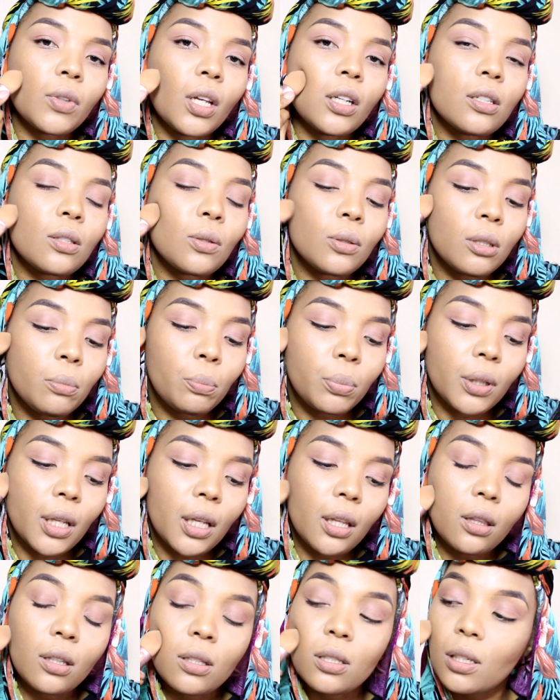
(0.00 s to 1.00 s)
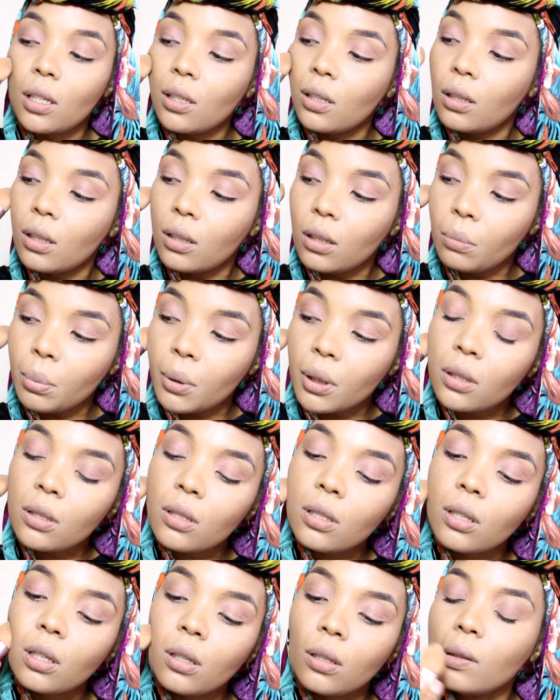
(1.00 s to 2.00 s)
I just want to blend this in a little
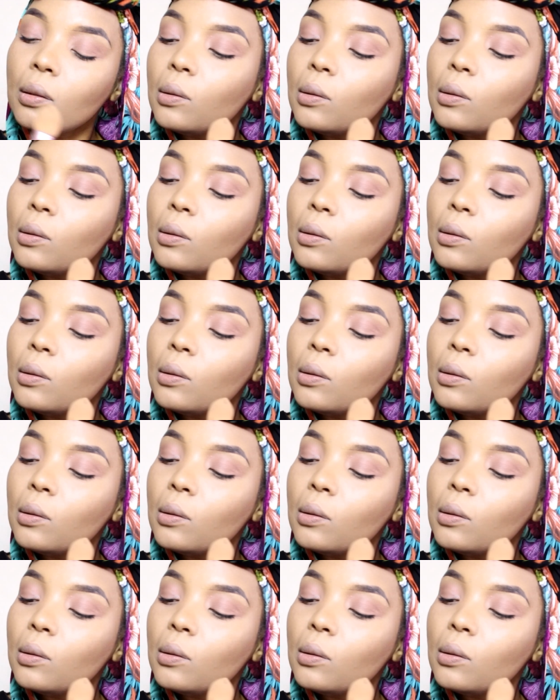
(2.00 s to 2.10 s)
bit.